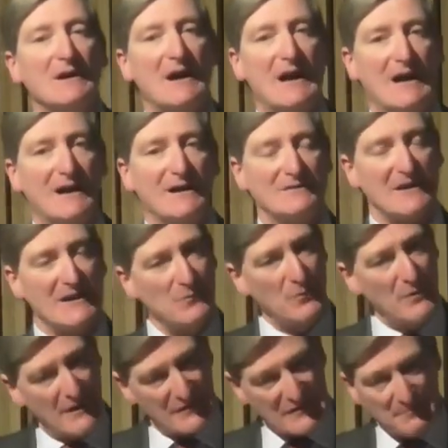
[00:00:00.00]
And it
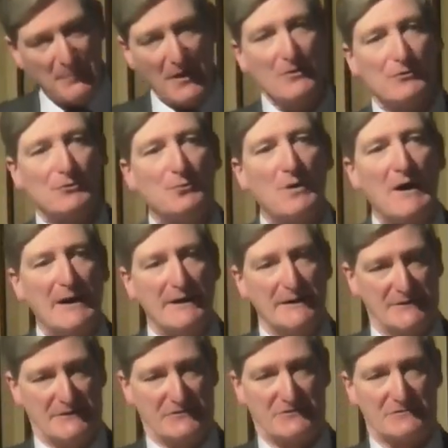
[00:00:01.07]
works both
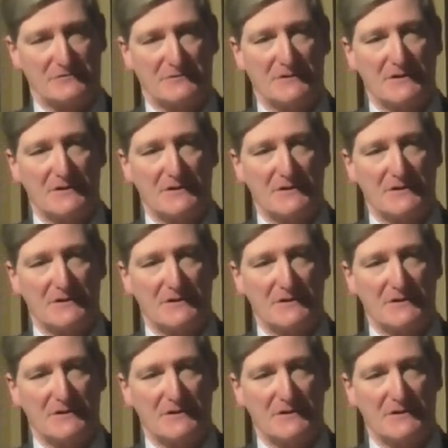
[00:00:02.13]
ways.